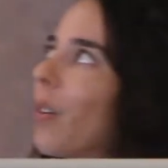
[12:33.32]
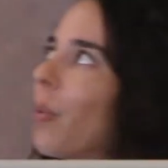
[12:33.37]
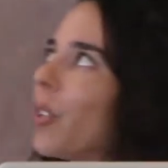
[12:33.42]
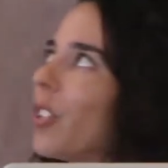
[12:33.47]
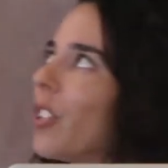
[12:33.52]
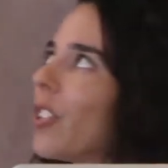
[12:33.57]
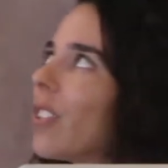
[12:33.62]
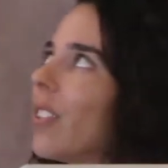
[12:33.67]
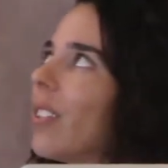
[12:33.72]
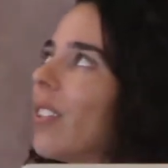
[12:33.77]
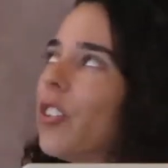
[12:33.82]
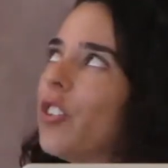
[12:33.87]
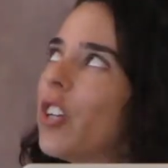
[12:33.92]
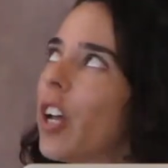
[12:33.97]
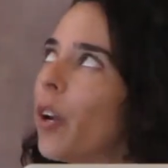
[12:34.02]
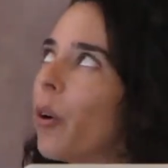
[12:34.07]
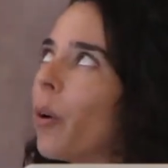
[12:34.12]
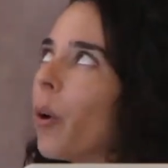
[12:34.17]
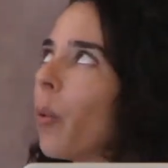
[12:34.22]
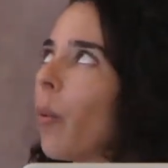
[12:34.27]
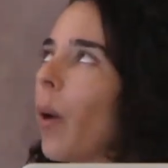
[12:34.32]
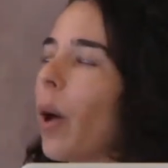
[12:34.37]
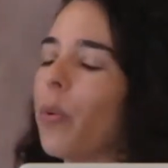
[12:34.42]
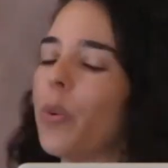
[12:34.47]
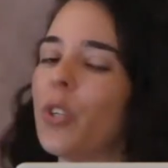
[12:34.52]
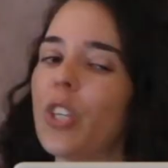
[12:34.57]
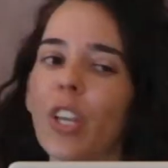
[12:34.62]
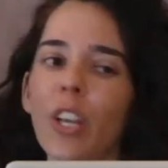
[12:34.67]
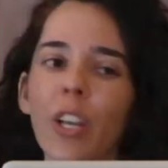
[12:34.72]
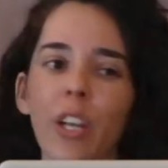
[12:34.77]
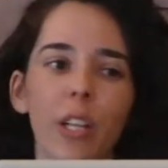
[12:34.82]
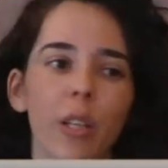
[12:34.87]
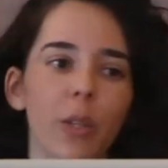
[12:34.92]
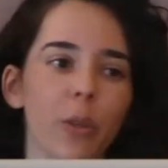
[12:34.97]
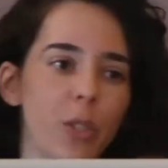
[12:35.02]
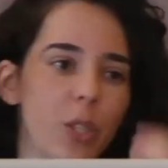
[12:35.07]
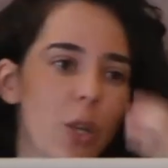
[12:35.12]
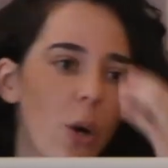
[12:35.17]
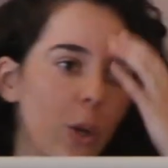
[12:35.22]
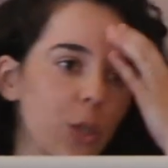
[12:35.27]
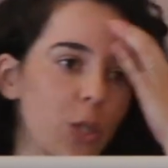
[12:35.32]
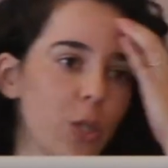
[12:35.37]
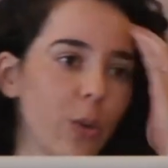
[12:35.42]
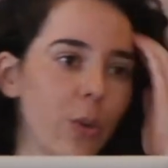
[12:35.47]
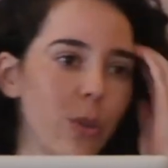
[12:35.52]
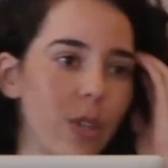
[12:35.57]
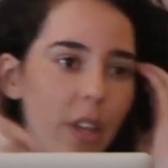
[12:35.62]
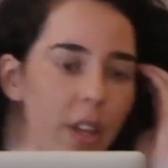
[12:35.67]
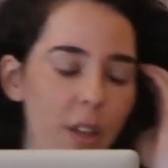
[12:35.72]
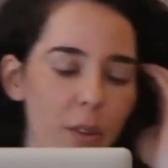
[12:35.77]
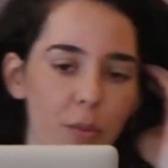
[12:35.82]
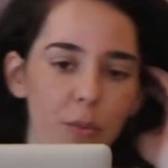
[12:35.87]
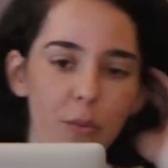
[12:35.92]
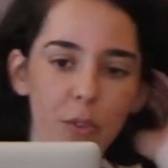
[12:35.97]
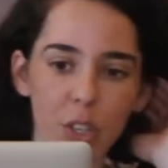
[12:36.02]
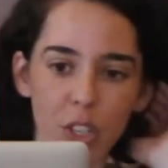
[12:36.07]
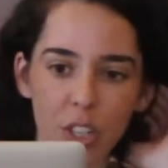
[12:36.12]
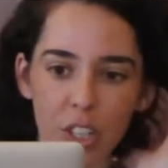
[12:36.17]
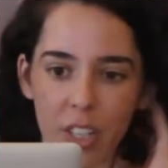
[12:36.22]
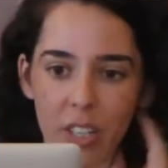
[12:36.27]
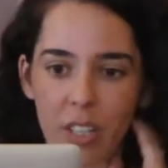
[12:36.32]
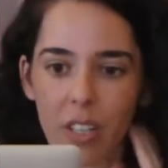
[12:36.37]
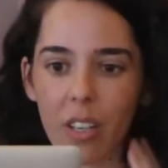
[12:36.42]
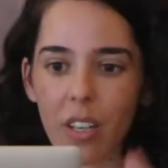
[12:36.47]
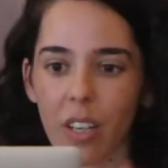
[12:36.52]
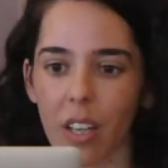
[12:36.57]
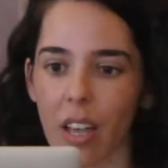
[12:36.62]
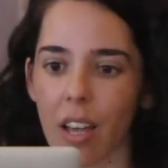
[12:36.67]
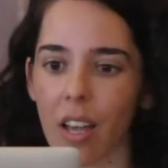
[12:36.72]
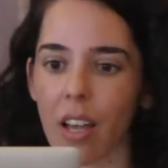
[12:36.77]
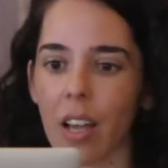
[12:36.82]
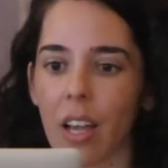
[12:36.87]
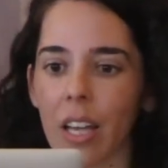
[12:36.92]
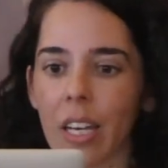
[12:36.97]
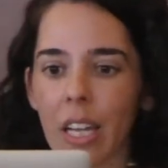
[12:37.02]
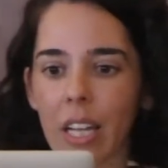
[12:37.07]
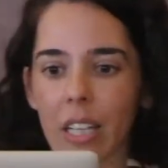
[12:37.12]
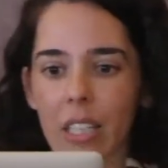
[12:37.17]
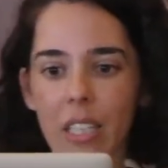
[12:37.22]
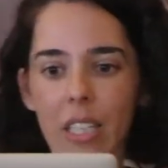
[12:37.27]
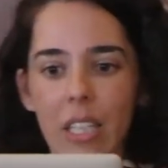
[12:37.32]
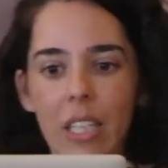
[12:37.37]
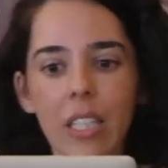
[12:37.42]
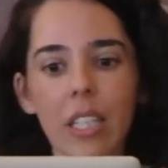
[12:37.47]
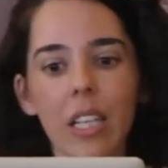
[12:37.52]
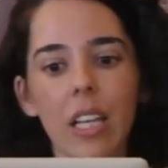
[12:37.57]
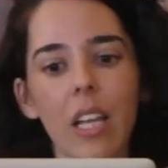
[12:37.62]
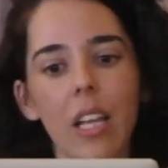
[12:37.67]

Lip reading: which is the general one, which includes also the vision analysis,